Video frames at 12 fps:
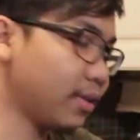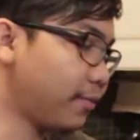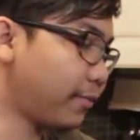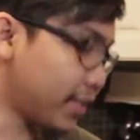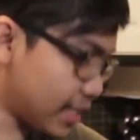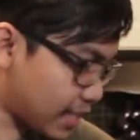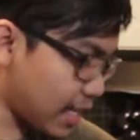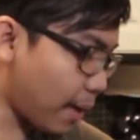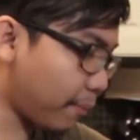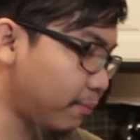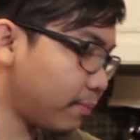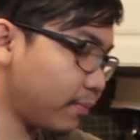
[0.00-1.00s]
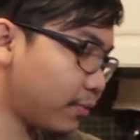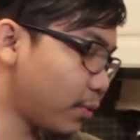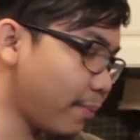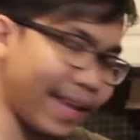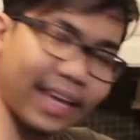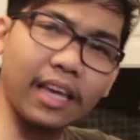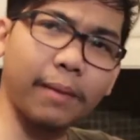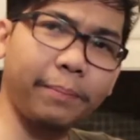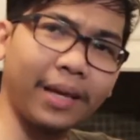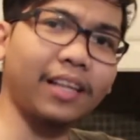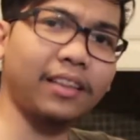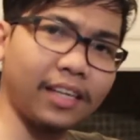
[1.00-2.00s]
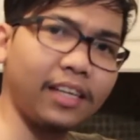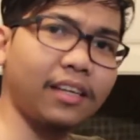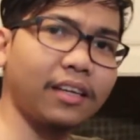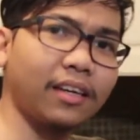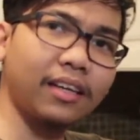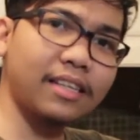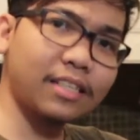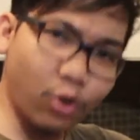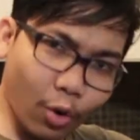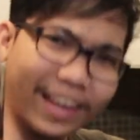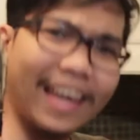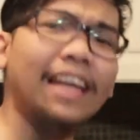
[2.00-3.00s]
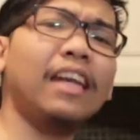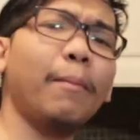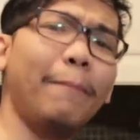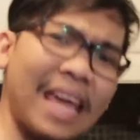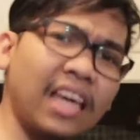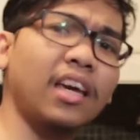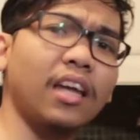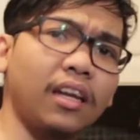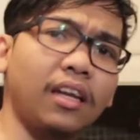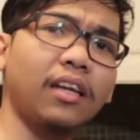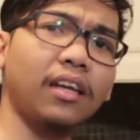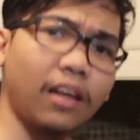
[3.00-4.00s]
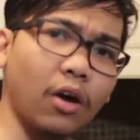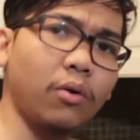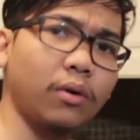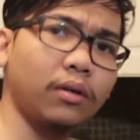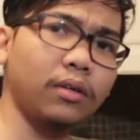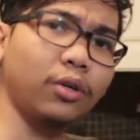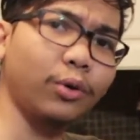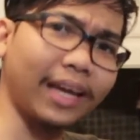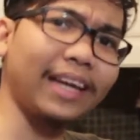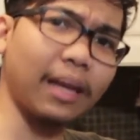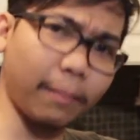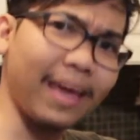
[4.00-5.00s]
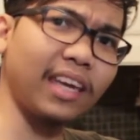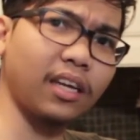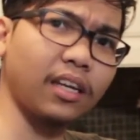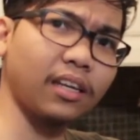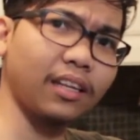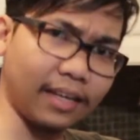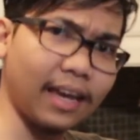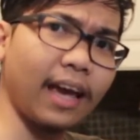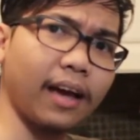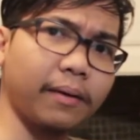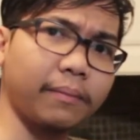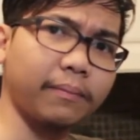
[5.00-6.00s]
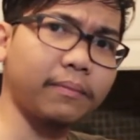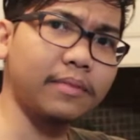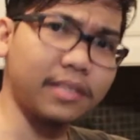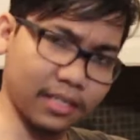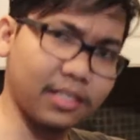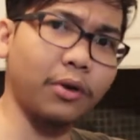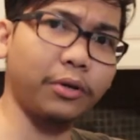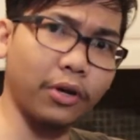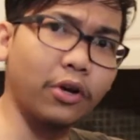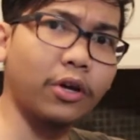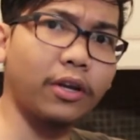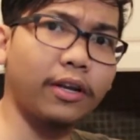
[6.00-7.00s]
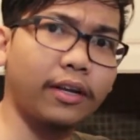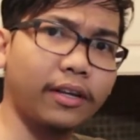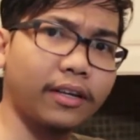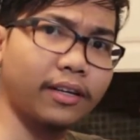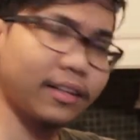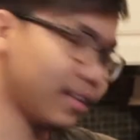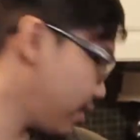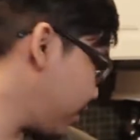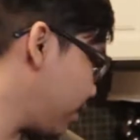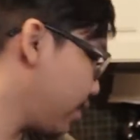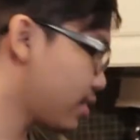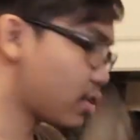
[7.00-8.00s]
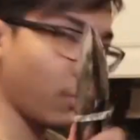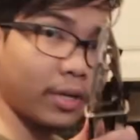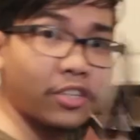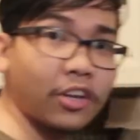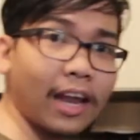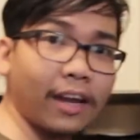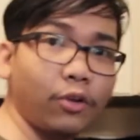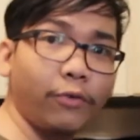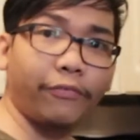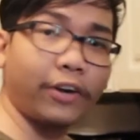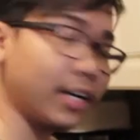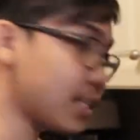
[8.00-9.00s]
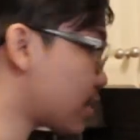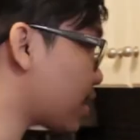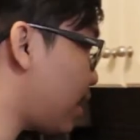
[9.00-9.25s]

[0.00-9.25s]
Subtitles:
The first step for making a BLT is cooking the bacon, you know. Cooking the bacon, yeah, it's so good. So what you're gonna do first